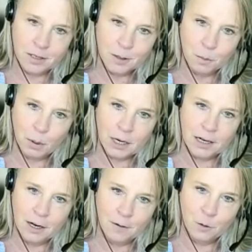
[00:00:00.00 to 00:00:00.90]
but I
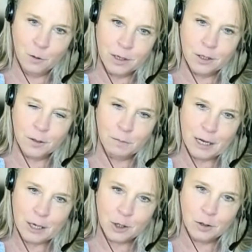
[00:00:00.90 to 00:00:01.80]
love trying to make
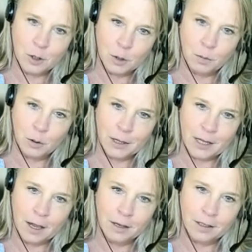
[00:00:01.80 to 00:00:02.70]
sure that you're putting that
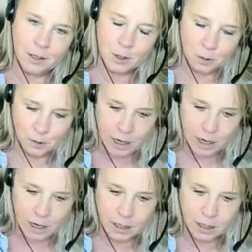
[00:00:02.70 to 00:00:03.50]
into reality.